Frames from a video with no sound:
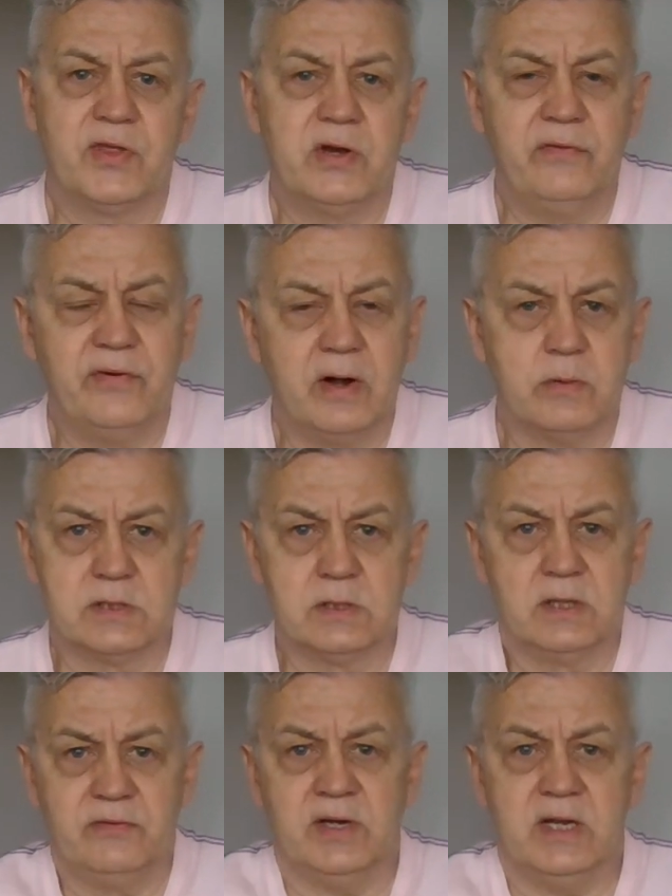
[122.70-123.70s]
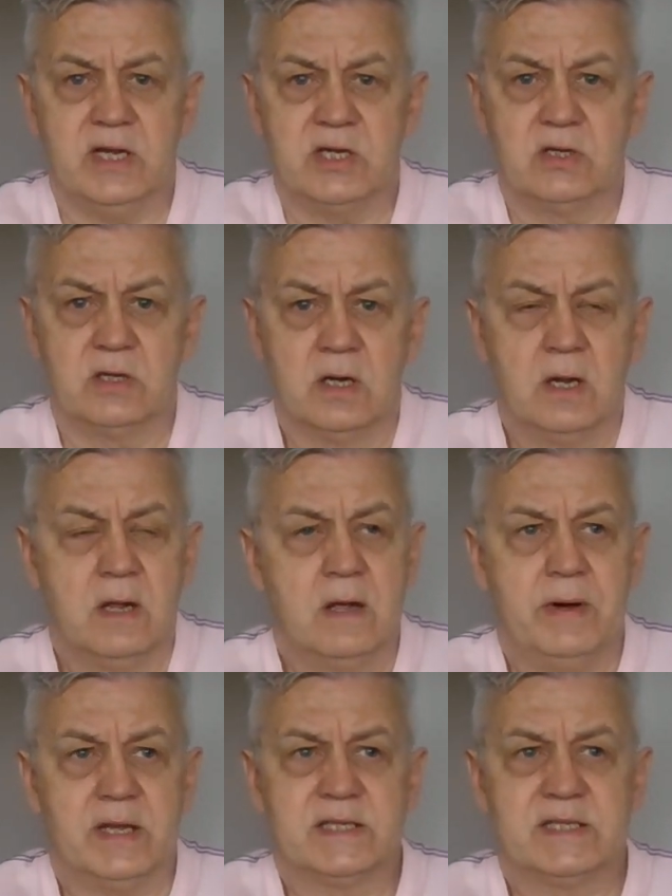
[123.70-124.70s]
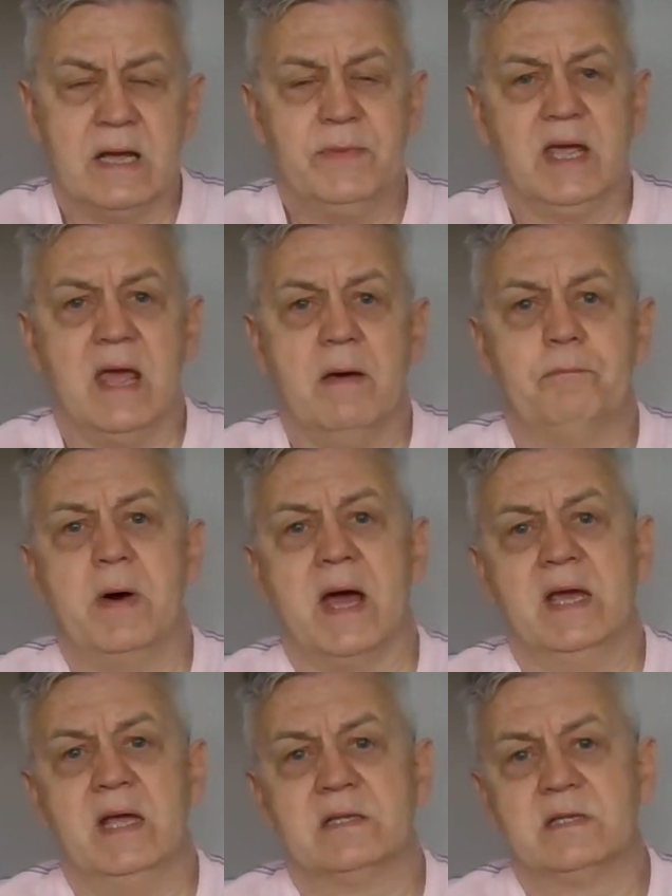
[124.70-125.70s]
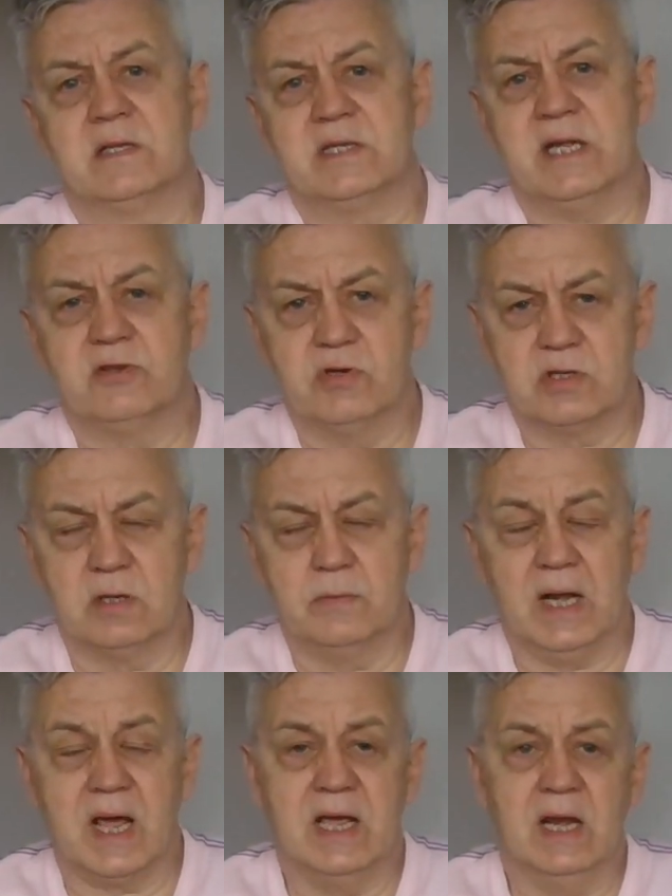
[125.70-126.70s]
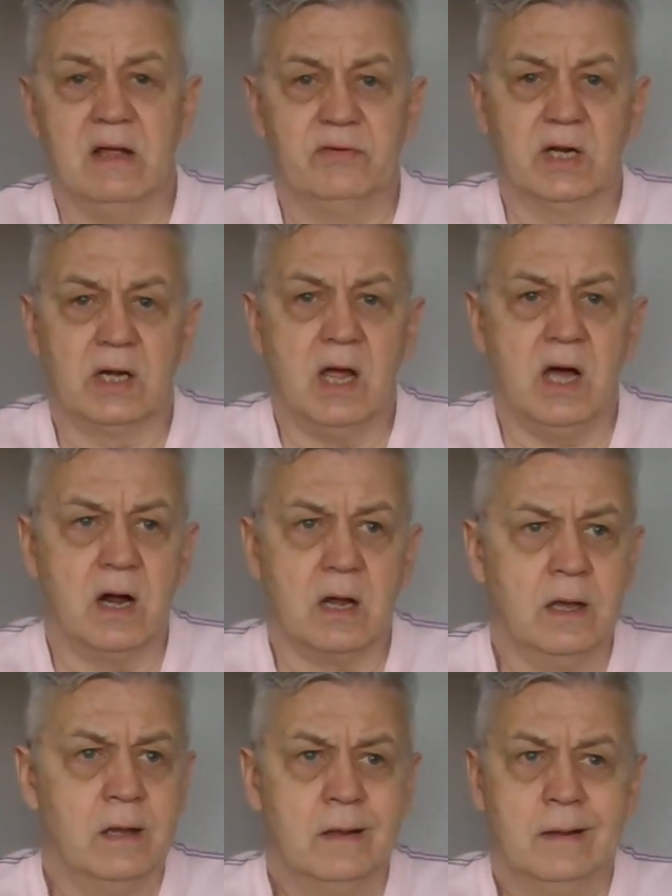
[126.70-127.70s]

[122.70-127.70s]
3 or 4 hours till they finish. By the time they get back into the centre, it's going to be like 11 o'clock.